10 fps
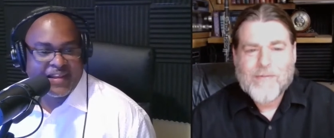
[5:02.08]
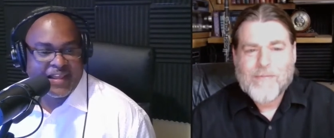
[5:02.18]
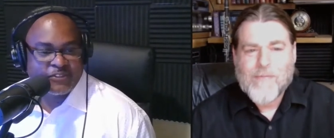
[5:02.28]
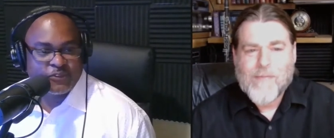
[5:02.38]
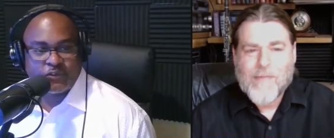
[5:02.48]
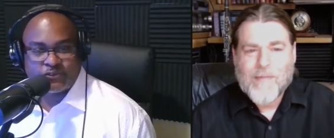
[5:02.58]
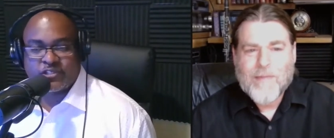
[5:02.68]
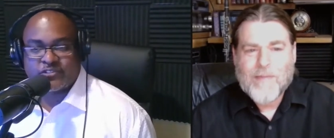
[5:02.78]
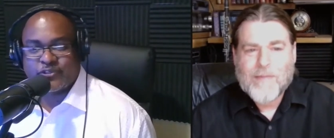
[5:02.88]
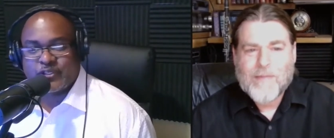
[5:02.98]
Speaker 1: and drove
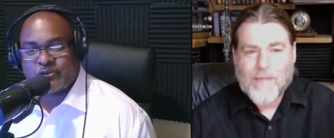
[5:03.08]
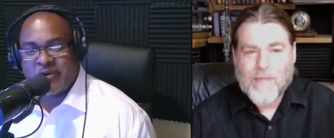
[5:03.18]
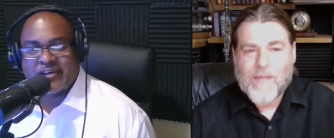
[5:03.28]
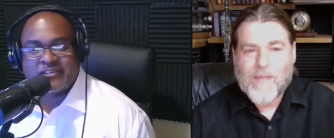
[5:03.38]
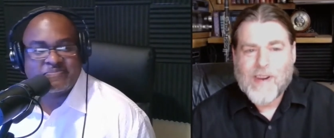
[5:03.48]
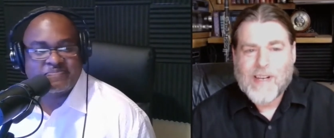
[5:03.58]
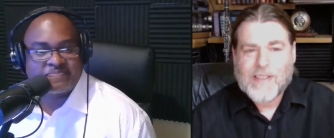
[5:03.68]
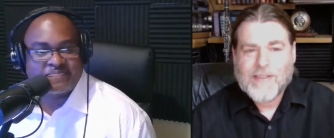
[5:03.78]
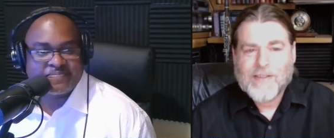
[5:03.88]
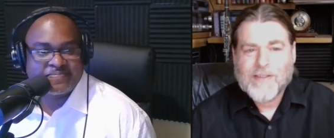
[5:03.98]
trucks for a little while.
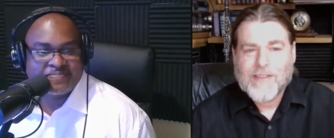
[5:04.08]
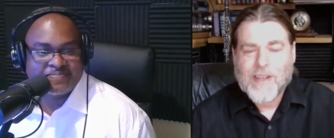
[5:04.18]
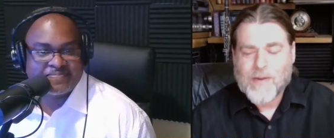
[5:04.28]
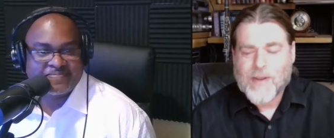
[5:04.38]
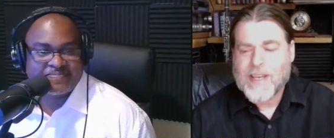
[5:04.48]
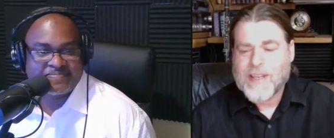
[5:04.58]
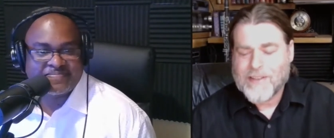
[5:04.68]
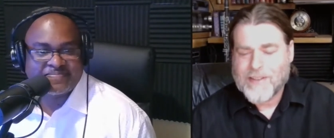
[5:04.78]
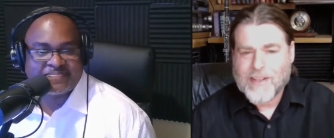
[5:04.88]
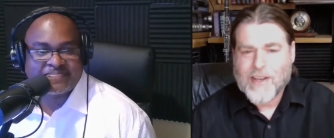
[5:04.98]
Okay.
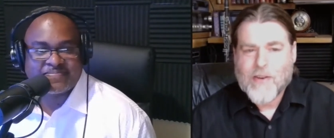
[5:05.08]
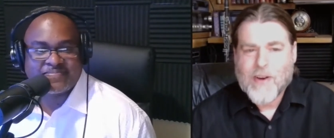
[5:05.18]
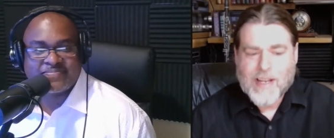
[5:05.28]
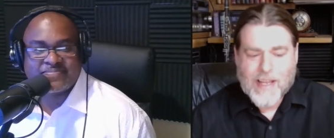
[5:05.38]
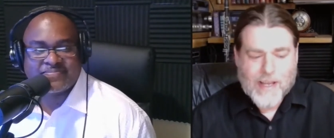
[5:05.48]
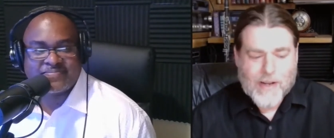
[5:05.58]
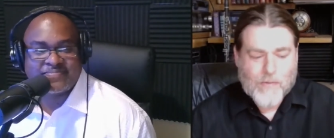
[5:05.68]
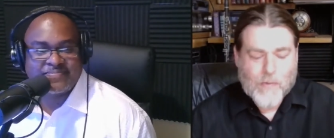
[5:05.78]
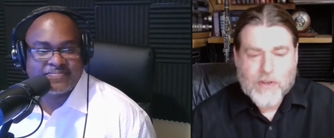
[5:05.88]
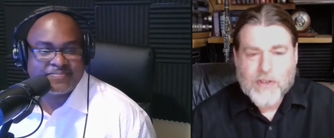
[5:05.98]
Speaker 2: All right. And
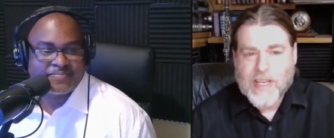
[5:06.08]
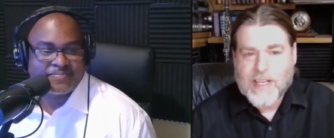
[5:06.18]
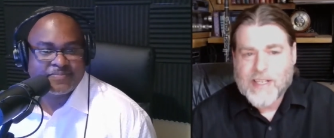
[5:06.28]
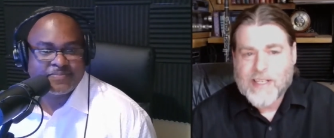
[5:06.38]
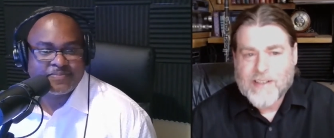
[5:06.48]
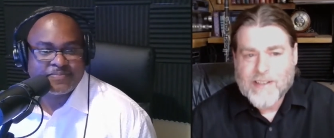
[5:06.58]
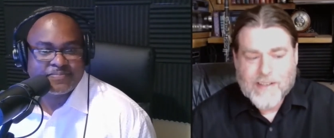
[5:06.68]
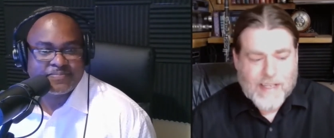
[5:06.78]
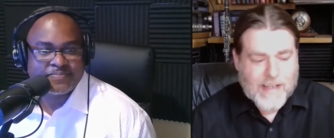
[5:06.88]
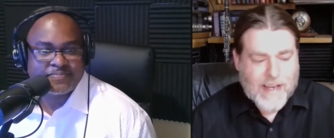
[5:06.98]
what you're getting in,
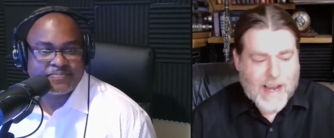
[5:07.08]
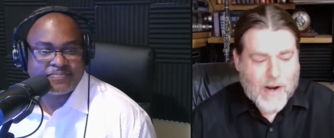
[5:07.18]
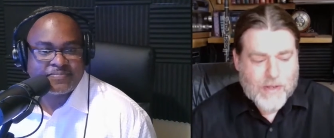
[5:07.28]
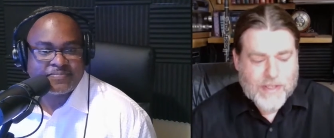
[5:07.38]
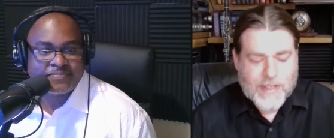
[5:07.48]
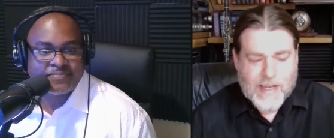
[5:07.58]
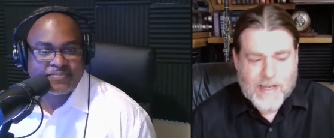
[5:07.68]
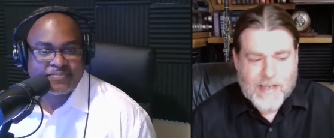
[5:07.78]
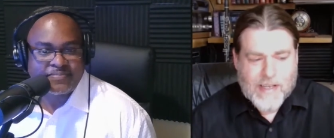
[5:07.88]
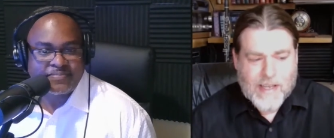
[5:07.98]
in now is
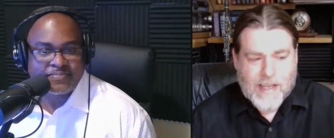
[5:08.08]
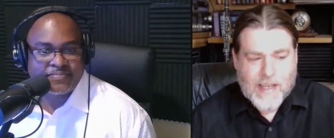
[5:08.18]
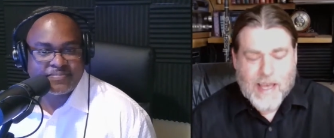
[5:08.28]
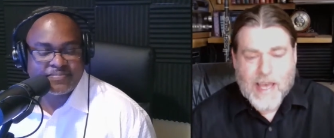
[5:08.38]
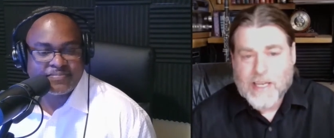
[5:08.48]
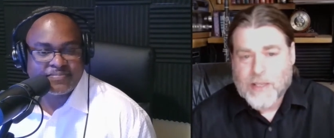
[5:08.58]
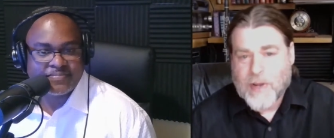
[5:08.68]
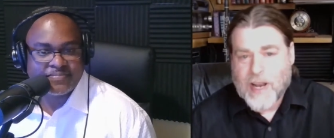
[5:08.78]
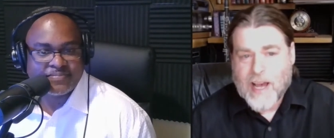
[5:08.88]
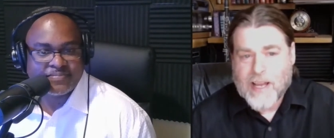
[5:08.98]
uh,
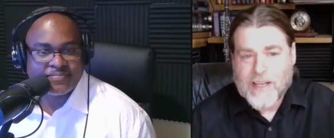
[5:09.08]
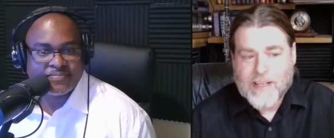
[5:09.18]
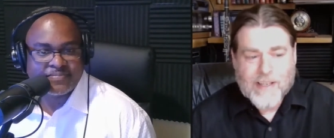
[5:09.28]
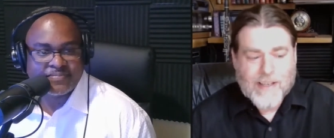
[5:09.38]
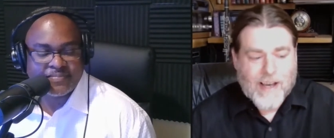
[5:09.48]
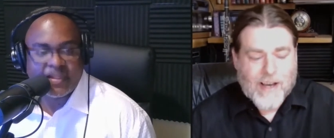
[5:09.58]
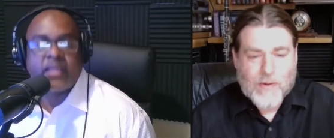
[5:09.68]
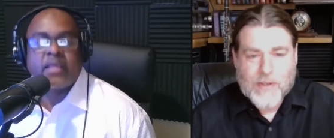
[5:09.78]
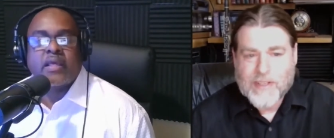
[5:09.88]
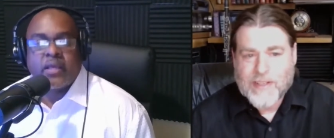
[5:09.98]
expediting, uh,
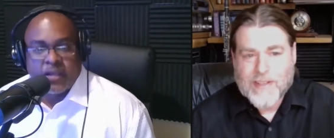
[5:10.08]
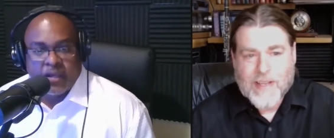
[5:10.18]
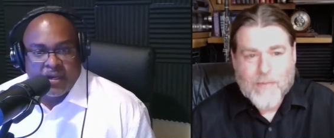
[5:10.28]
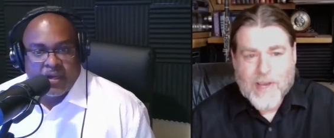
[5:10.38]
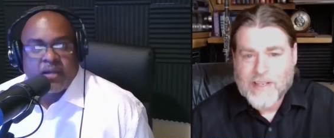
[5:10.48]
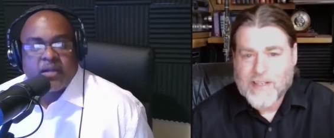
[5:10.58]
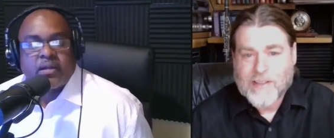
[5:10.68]
which is, I imagine,